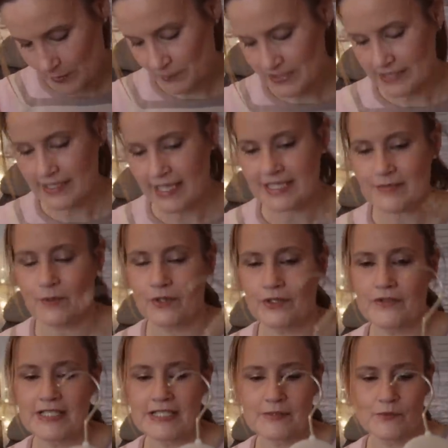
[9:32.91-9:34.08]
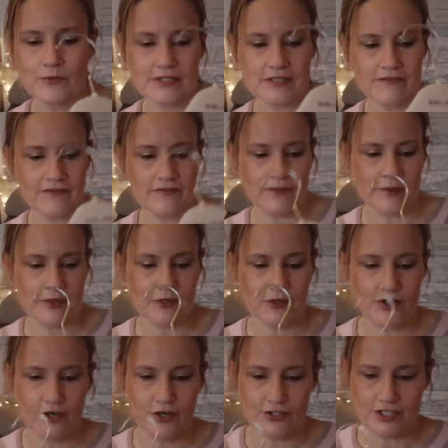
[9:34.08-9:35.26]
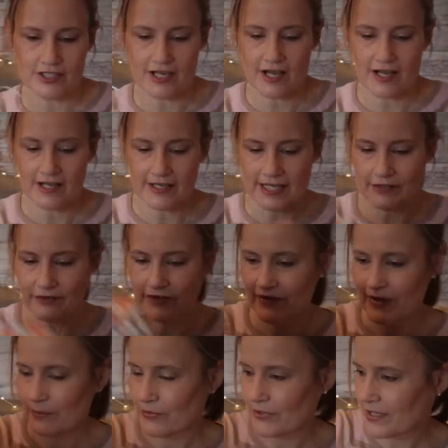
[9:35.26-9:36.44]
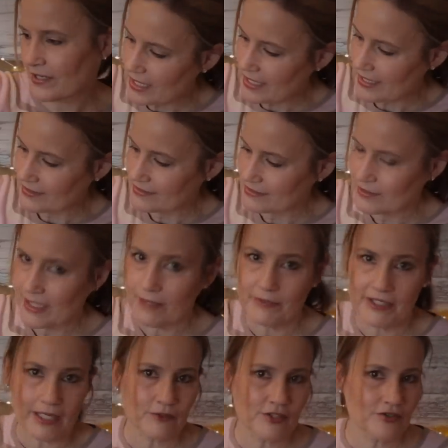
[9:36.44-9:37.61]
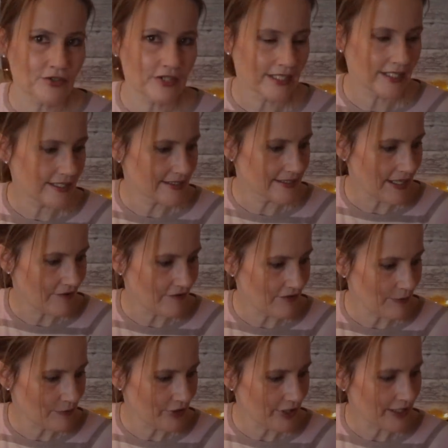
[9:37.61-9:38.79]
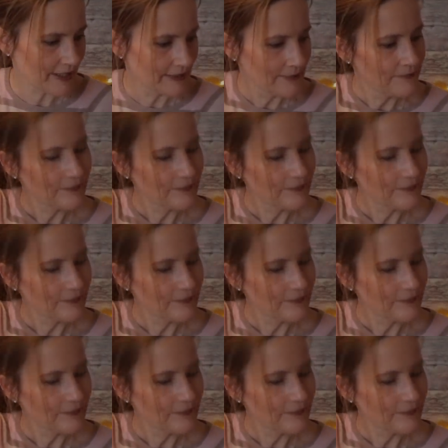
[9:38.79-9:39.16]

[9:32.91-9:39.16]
one was the next one, and this was gorgeous art gallery fabric. And I mean, how stunning is that fabric?